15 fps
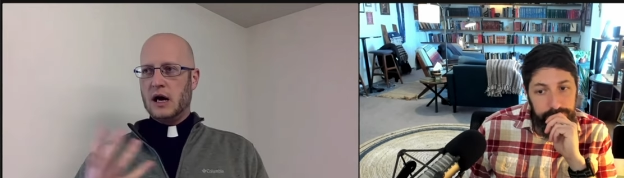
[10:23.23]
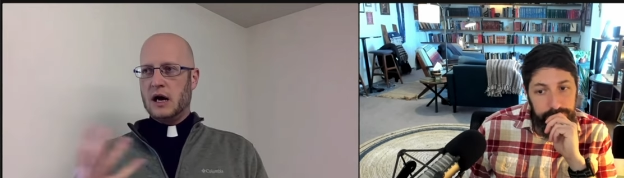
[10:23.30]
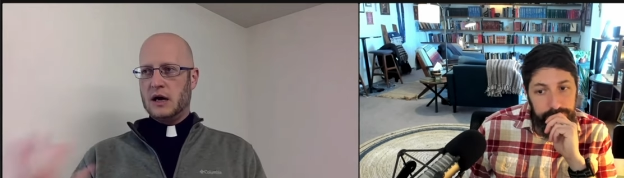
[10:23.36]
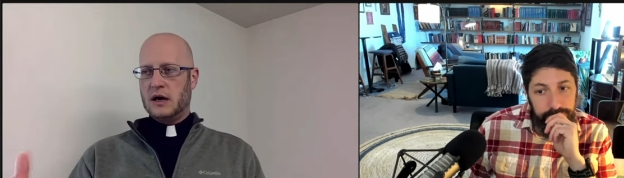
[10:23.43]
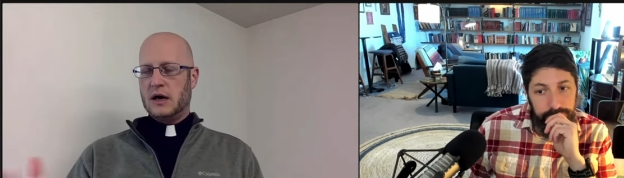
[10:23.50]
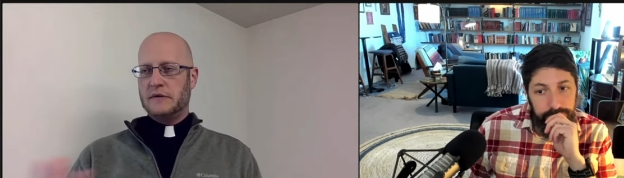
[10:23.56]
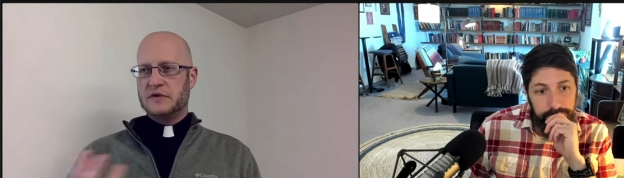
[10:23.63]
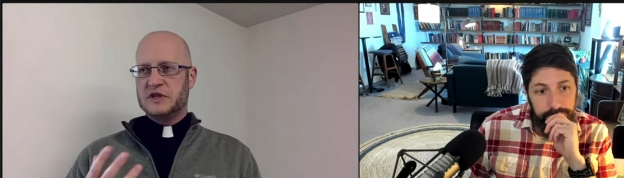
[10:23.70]

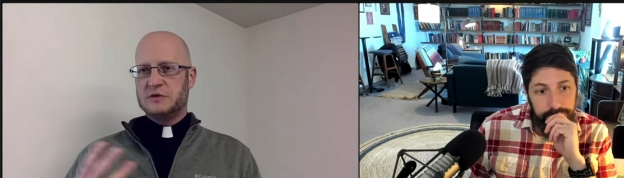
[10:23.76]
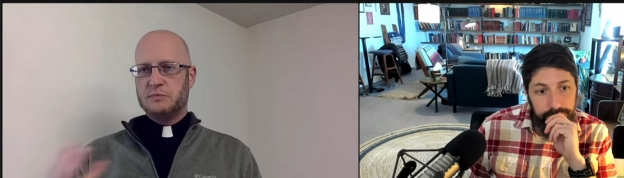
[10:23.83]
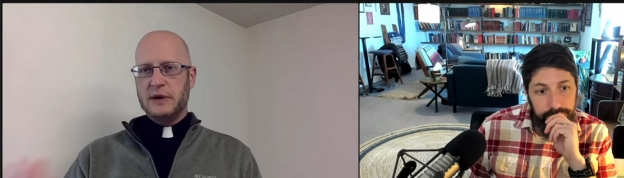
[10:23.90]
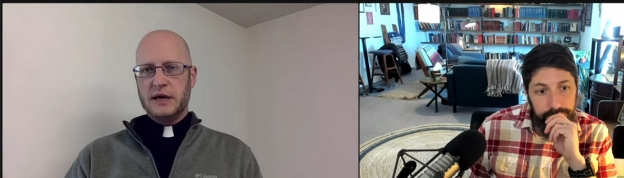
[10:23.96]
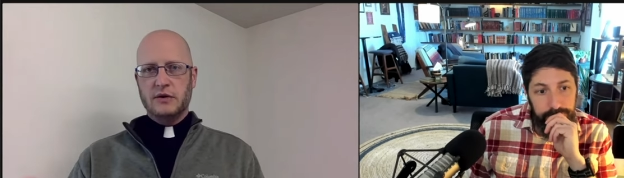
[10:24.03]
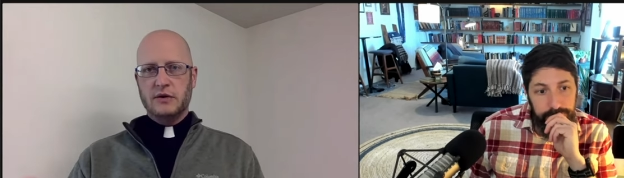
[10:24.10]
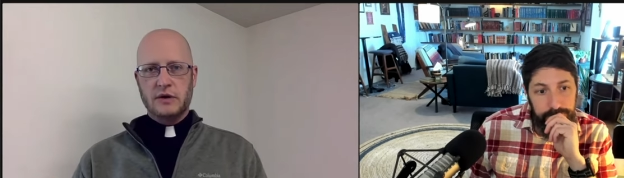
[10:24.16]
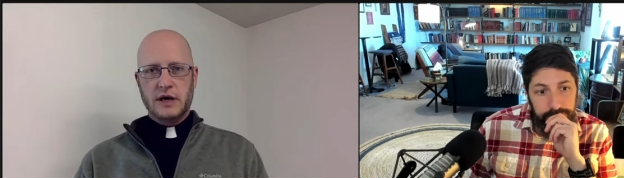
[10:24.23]
Speaker 1: uh, of
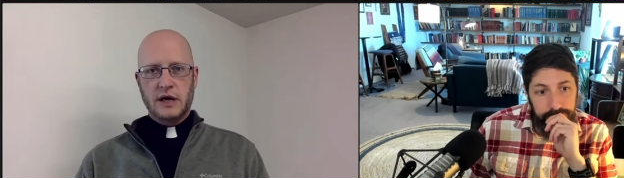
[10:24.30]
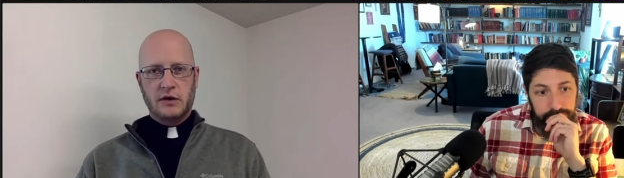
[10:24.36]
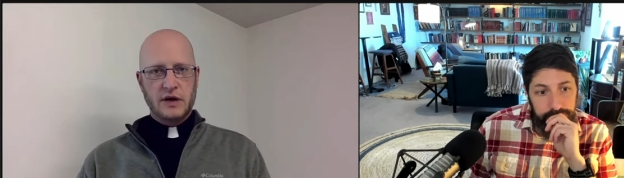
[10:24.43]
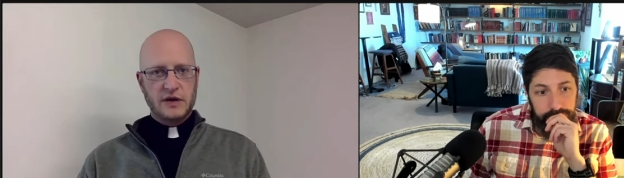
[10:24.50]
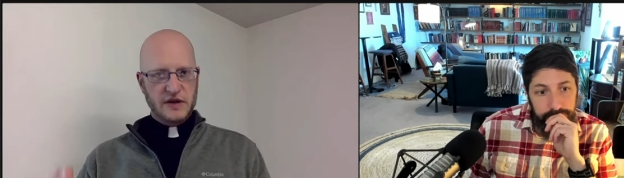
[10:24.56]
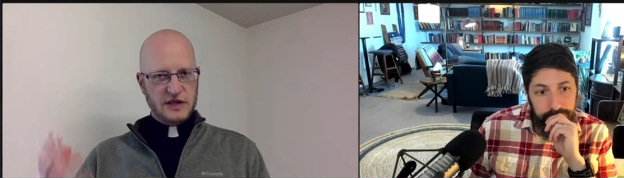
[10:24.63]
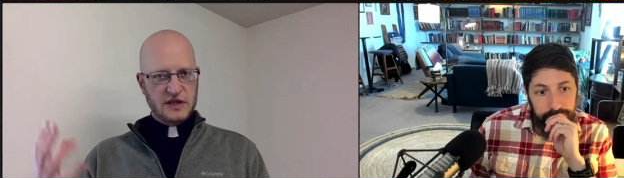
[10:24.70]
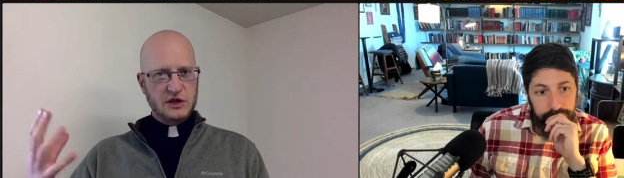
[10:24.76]
speaker here
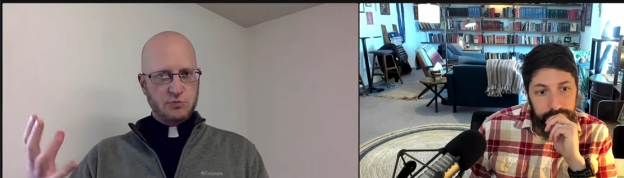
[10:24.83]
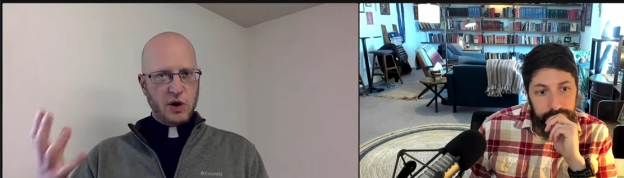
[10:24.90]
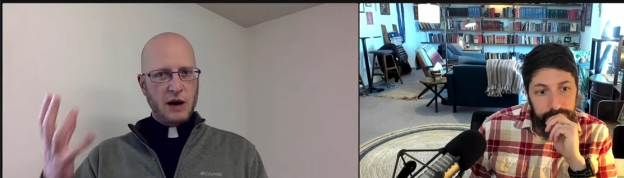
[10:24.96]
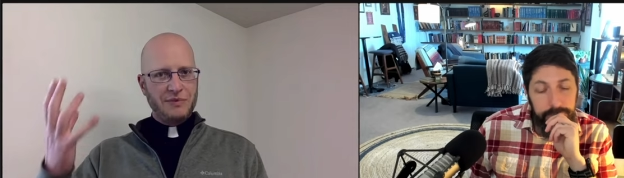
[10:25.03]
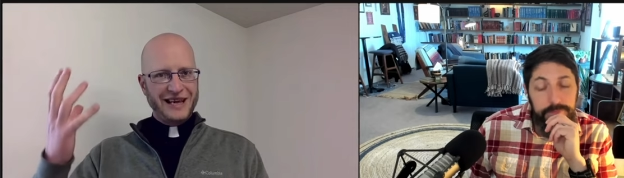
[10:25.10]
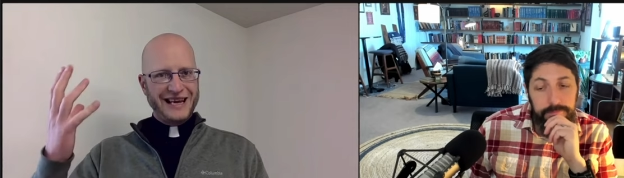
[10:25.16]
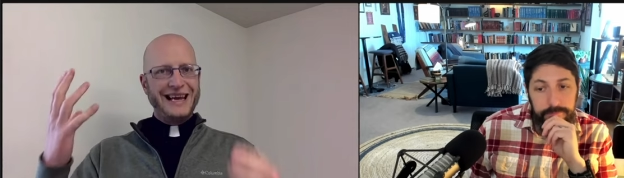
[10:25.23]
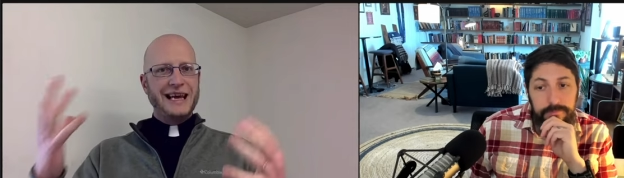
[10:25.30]
this is
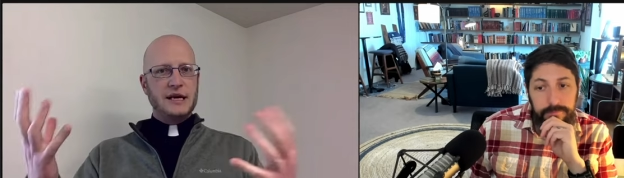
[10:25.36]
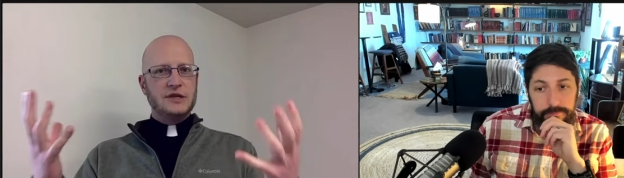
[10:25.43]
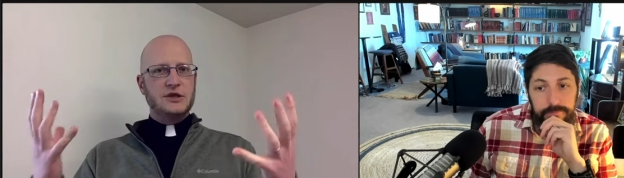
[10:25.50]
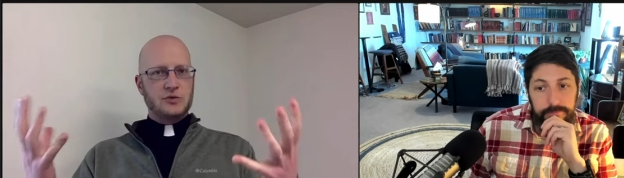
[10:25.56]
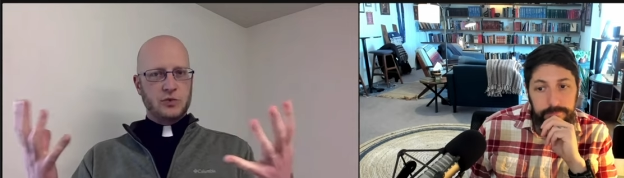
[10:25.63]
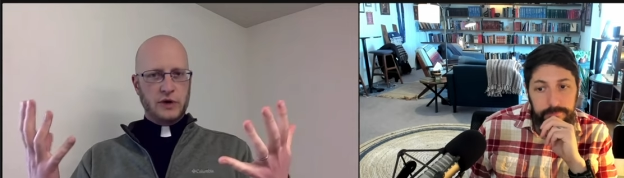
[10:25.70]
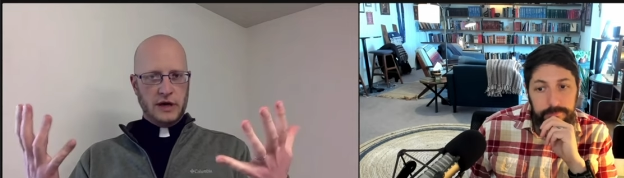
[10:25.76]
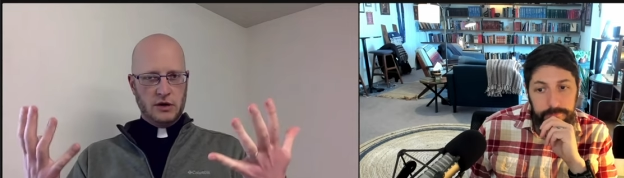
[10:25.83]
probably
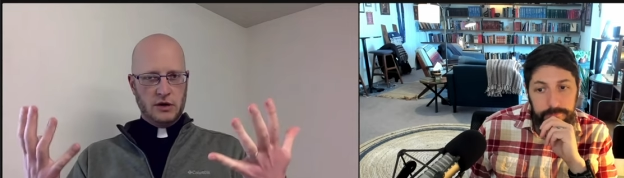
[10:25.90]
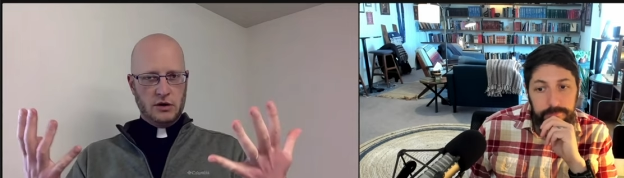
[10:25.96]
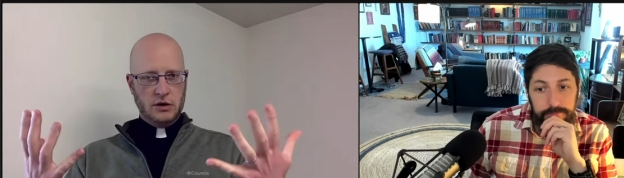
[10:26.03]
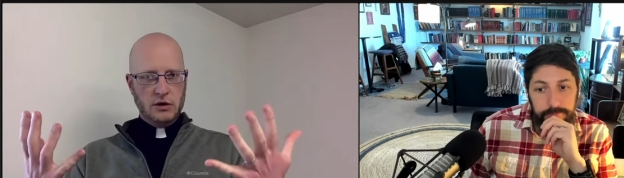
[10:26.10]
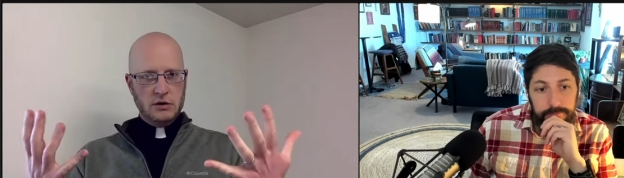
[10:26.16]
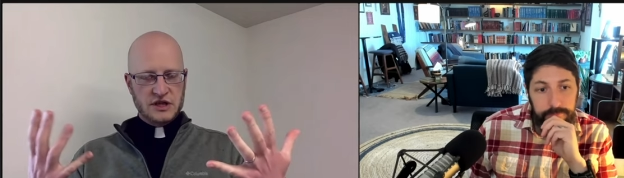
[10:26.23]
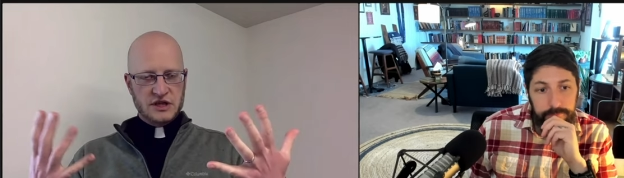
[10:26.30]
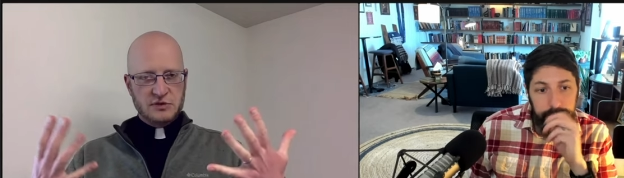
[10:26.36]
israel
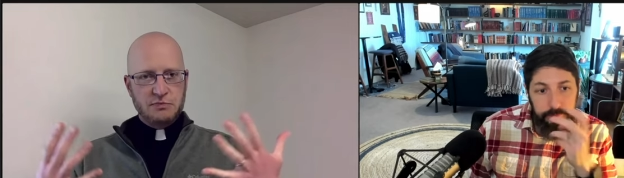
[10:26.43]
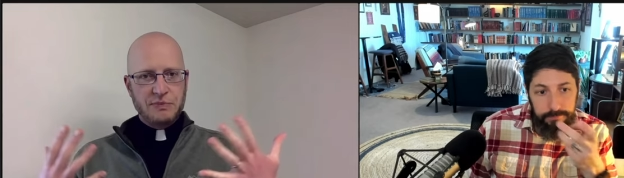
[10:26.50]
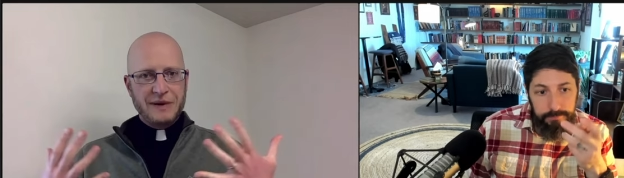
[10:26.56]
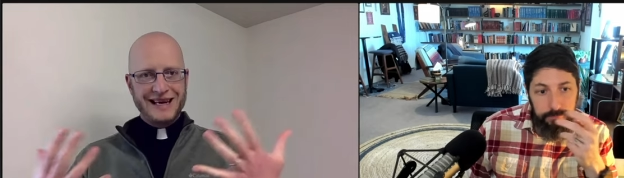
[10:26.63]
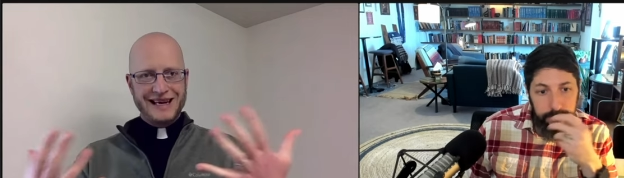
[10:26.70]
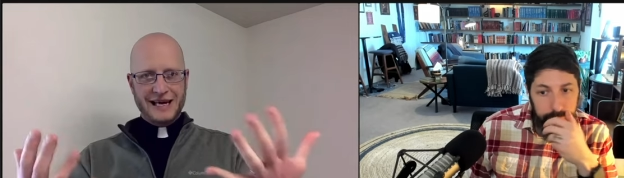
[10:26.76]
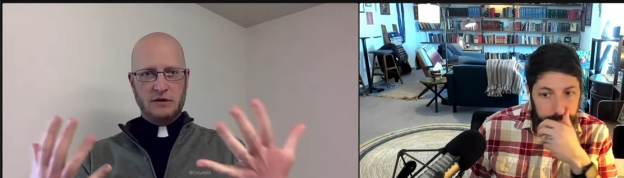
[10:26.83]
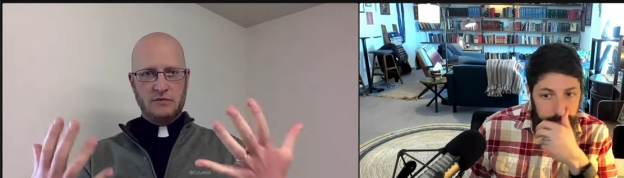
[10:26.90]

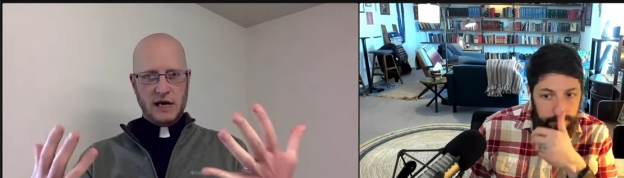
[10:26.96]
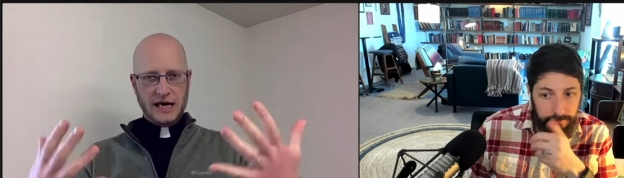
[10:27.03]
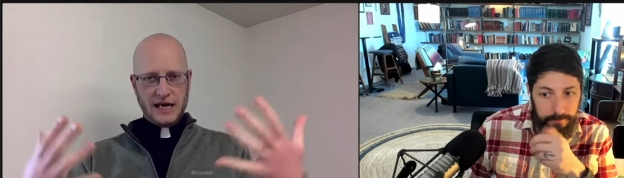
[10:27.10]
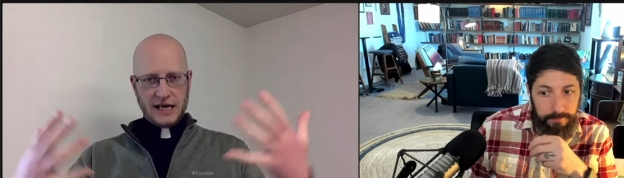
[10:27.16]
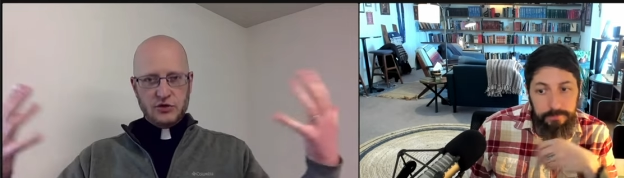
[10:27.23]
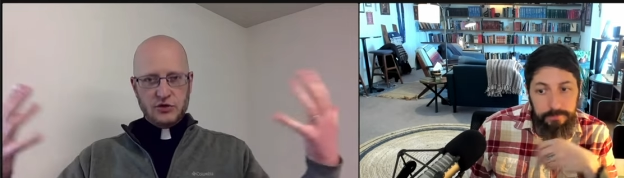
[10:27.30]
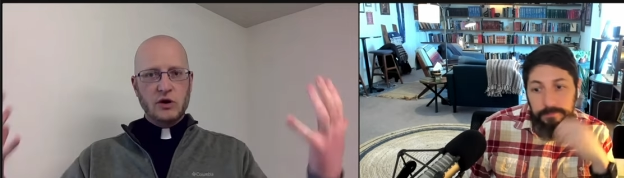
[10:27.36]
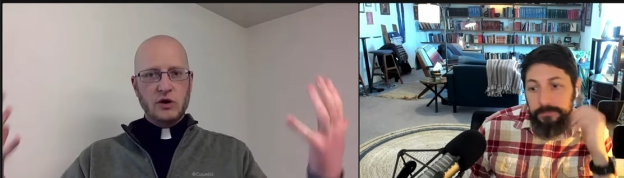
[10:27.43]
speaking right
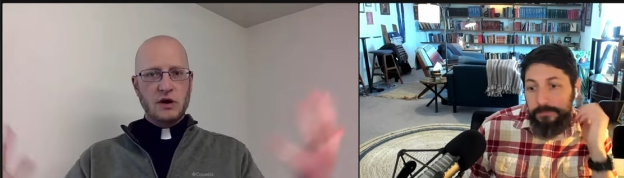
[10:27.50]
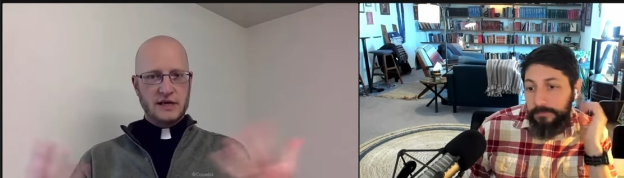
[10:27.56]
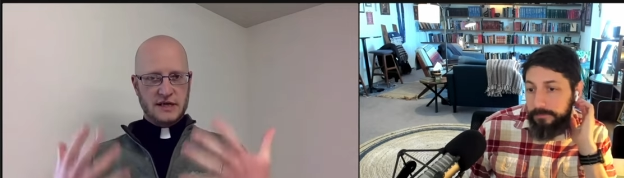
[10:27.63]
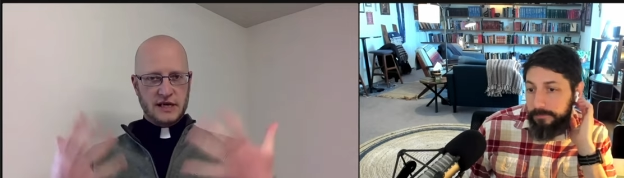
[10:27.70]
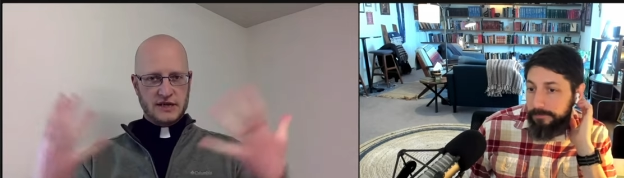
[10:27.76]
israel as,